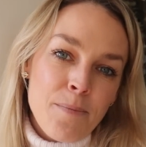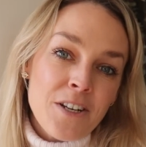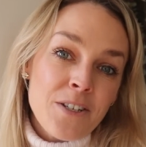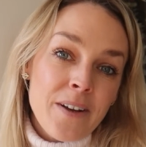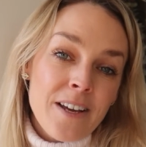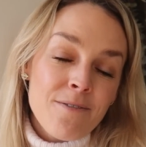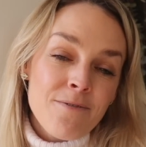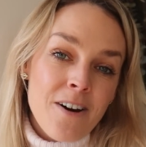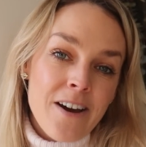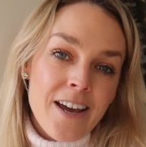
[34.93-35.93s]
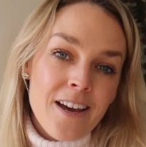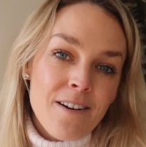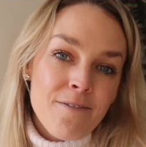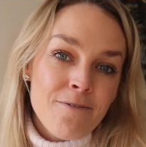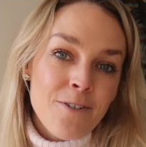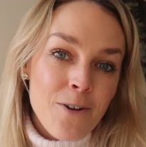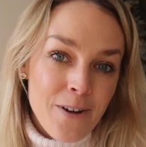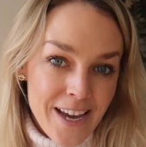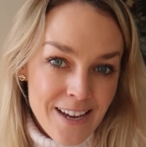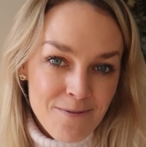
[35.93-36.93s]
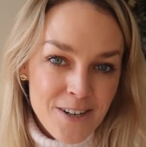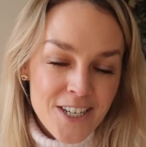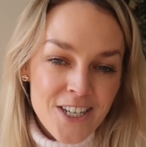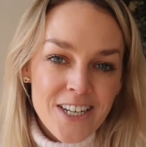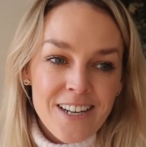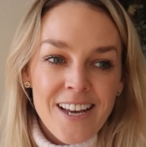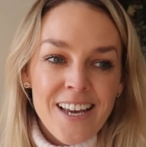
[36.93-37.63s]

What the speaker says: but doing it via vlogging, which